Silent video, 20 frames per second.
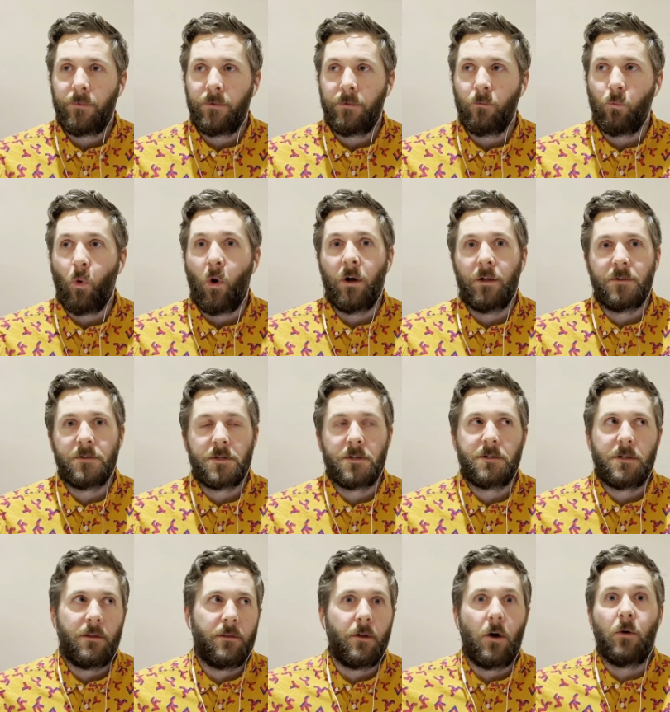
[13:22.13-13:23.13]
ones,
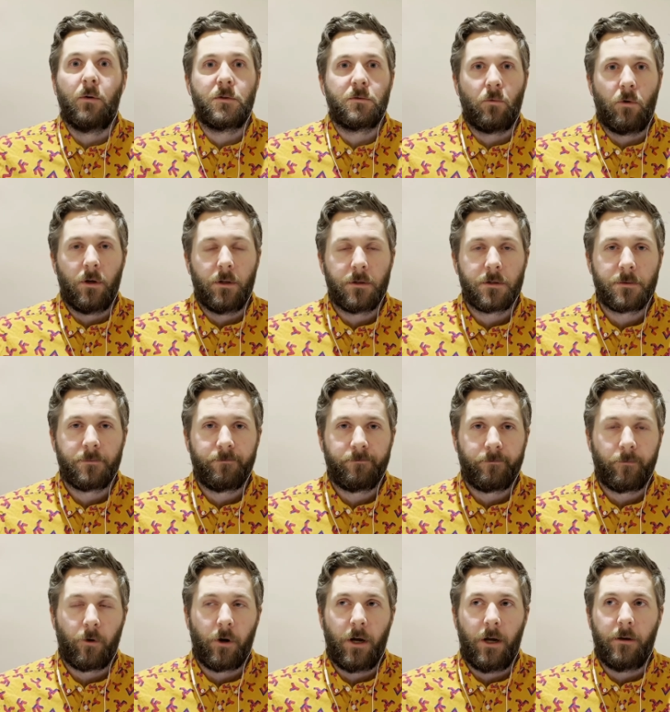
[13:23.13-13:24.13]
as in those ones,
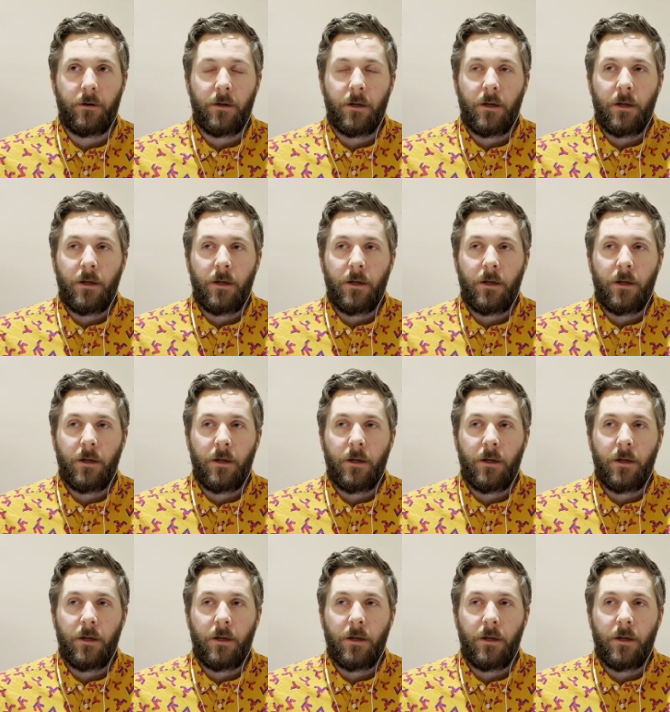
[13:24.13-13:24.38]
right?